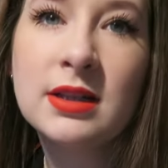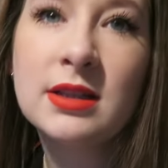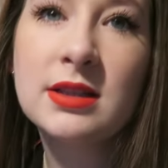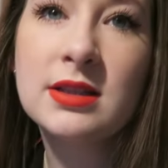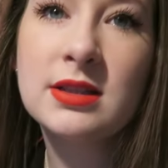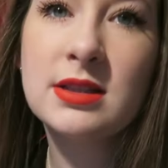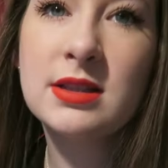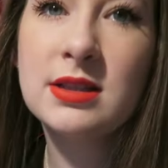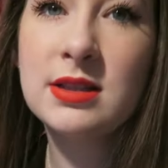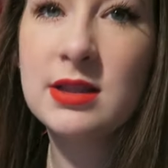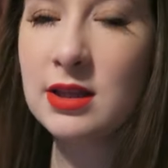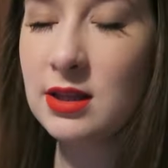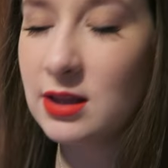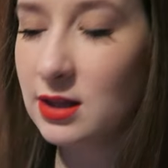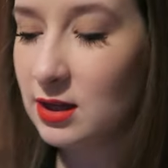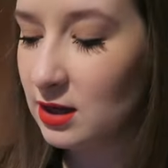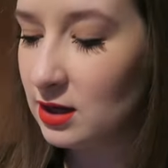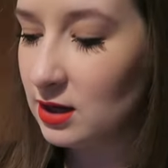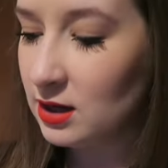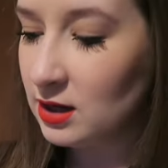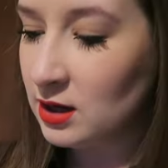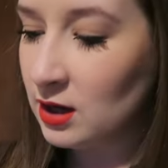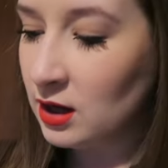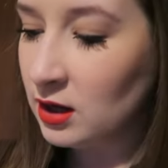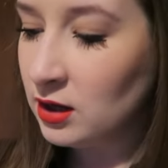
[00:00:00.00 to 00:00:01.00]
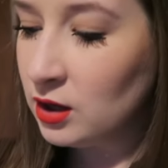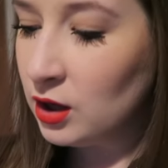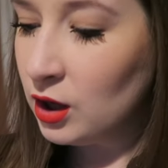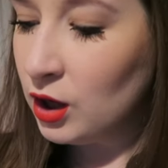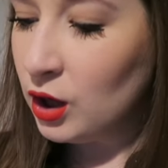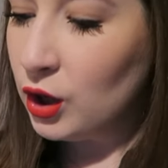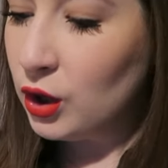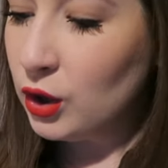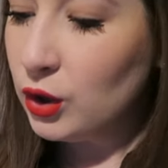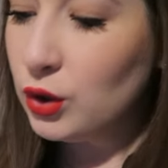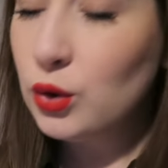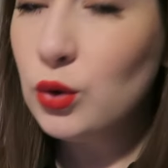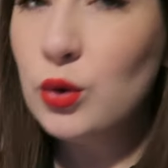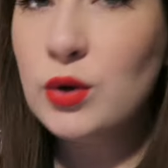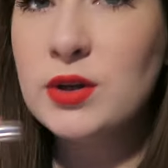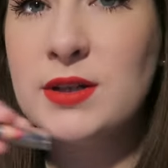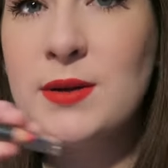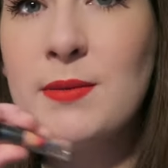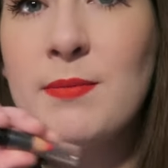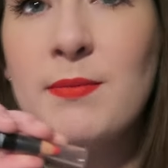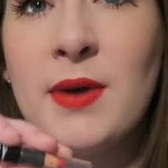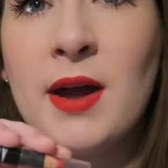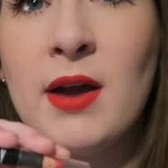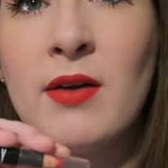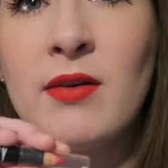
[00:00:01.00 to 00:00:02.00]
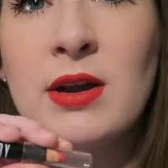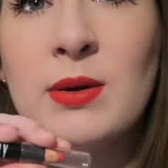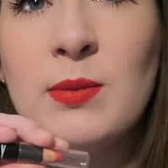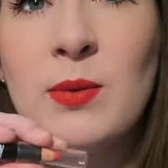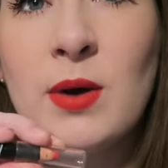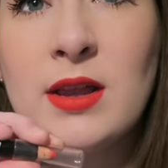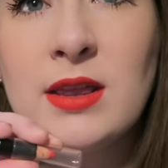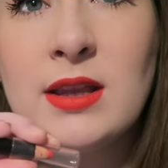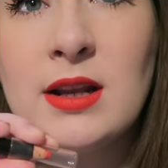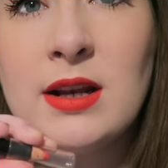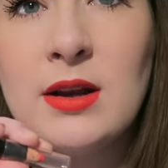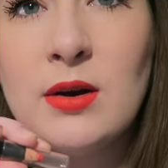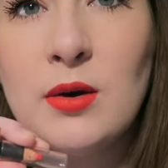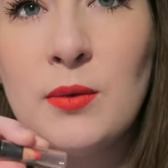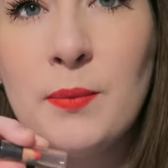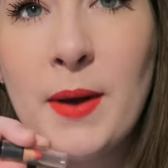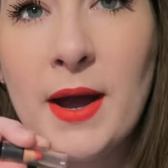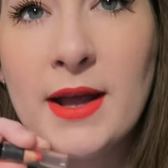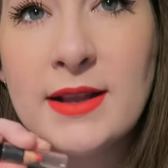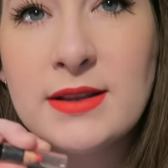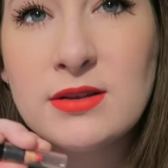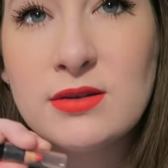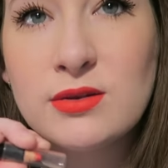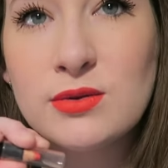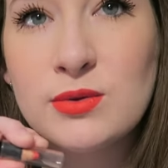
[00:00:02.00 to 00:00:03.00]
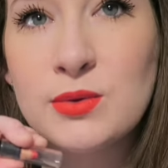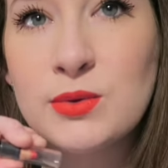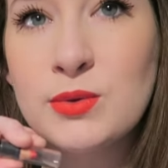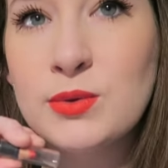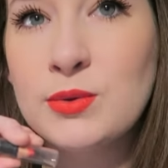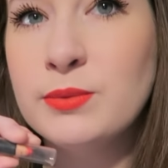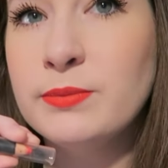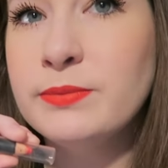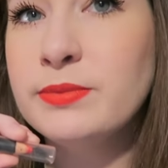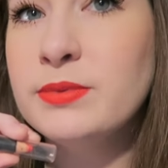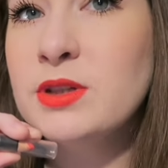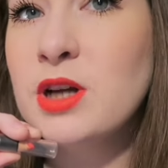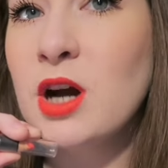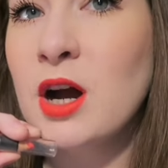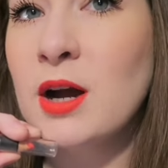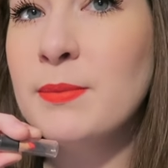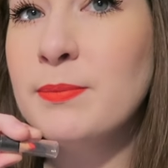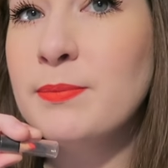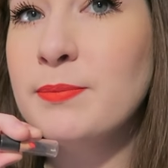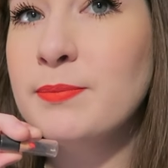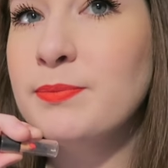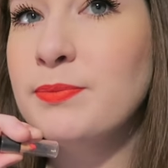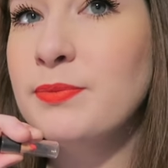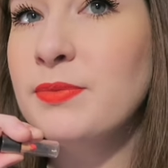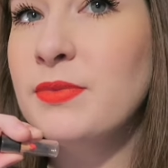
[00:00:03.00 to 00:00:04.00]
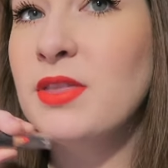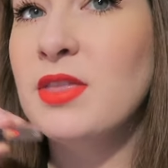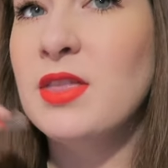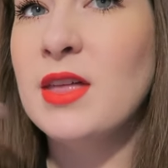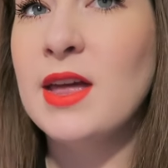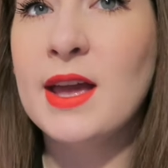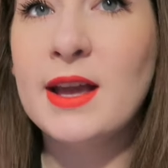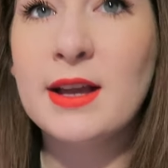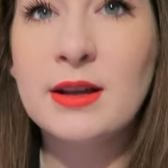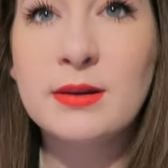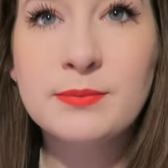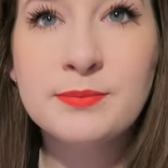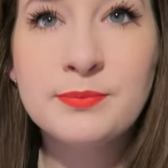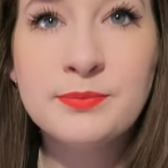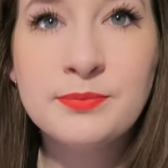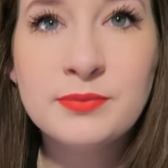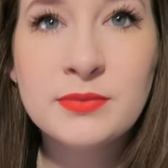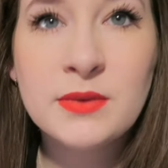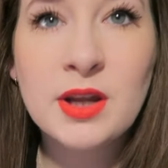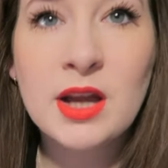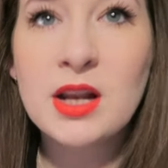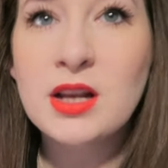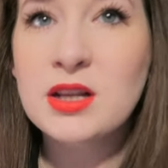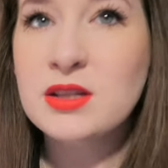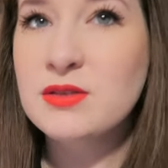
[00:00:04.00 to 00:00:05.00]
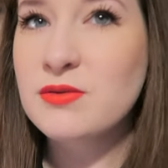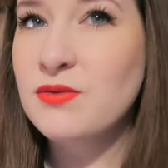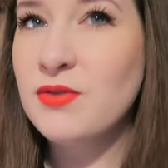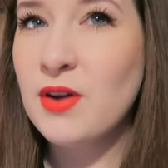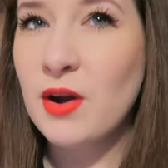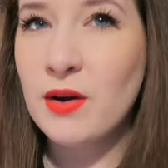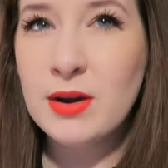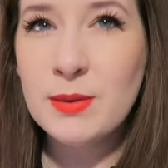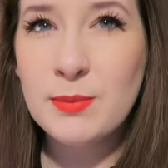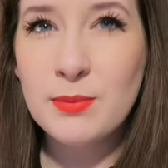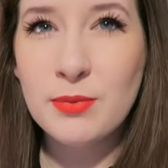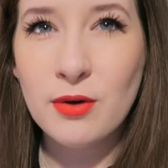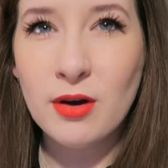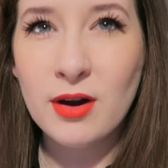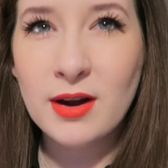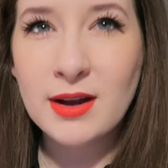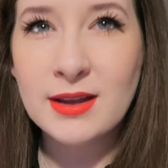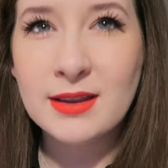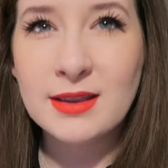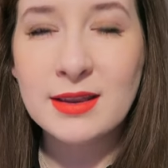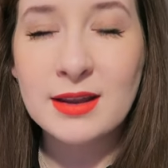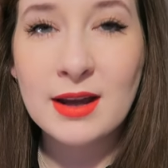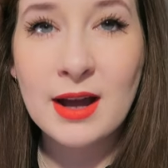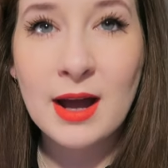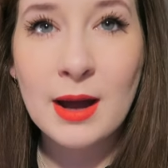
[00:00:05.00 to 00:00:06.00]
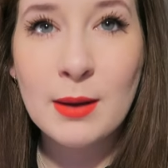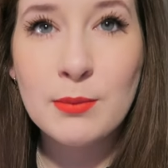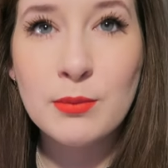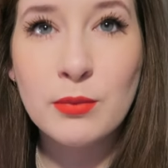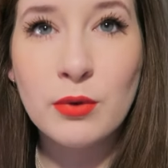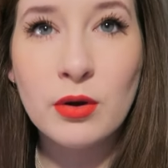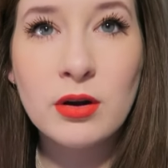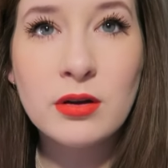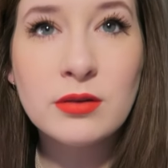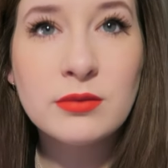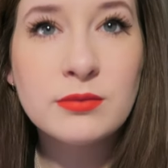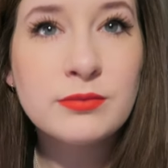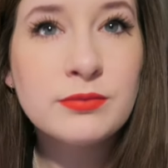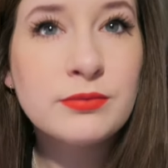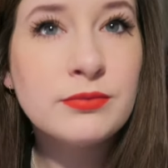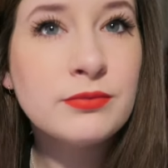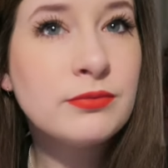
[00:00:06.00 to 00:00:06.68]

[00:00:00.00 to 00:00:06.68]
It's the Lord and Berry one, the little pencil type thing. It looks very bright in the camera.